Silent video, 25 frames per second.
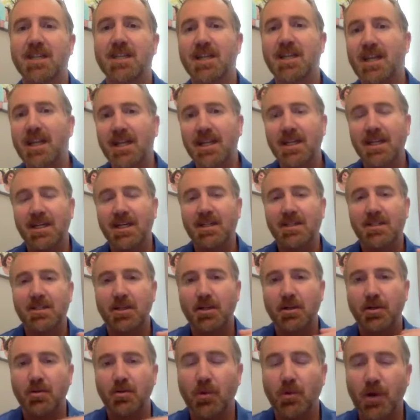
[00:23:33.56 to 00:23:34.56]
get
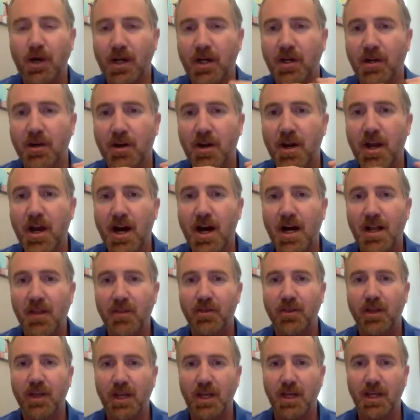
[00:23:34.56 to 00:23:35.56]
into where you're not
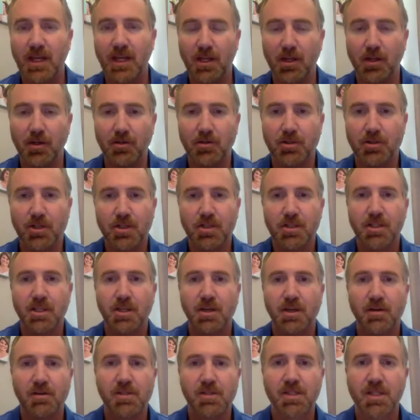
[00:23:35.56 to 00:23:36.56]
thinking, you're just
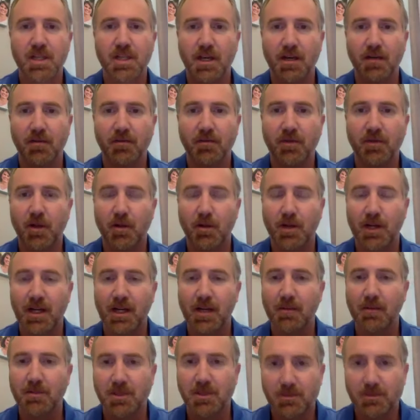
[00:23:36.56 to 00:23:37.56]
in a state of flow. Like
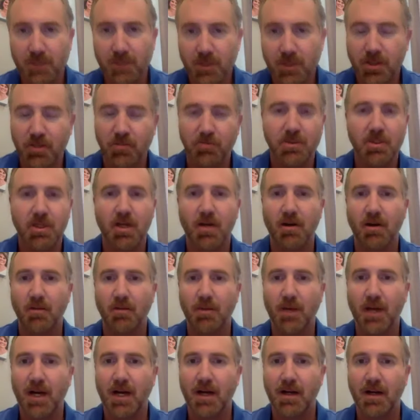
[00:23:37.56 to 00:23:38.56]
Emma, she was talking
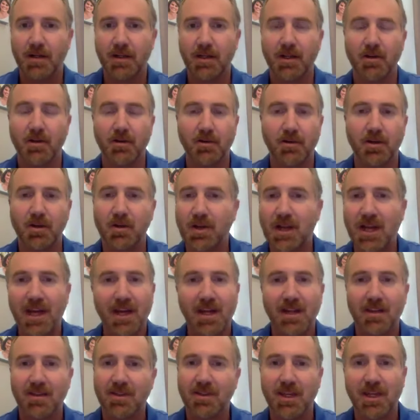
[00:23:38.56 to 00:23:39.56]
about, you know, you
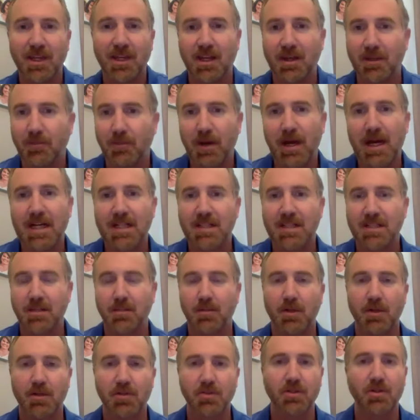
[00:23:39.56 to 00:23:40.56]
can't think in
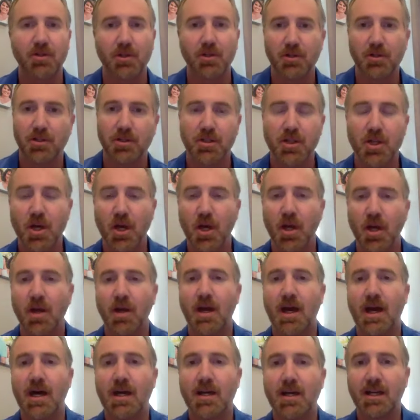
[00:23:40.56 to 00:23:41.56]
basketball. So you're just
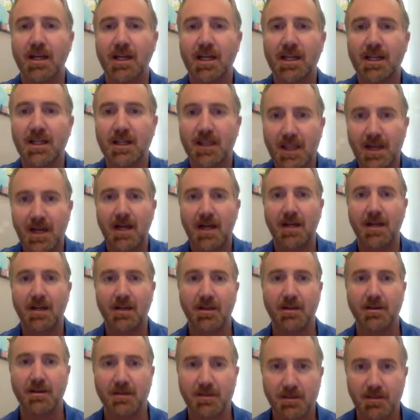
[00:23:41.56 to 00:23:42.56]
how to get in that.
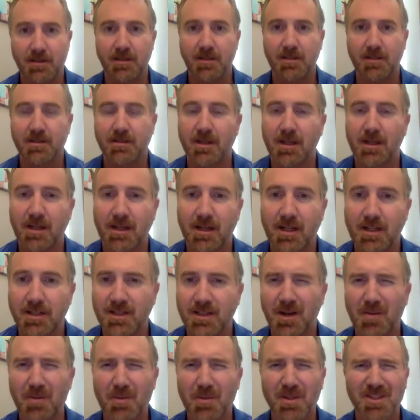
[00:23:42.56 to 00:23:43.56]

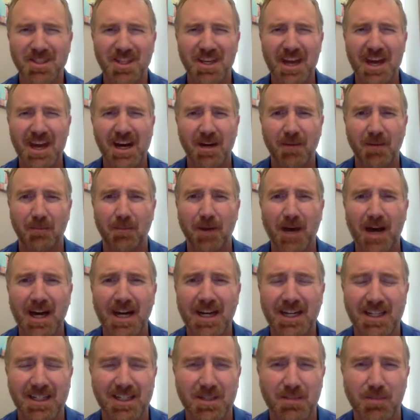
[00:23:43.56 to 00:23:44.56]
It's almost an
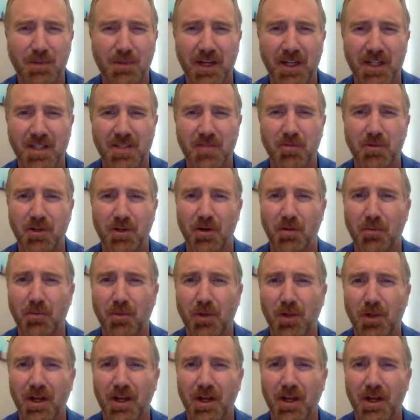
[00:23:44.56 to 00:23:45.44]
out-of-body experience when you're playing your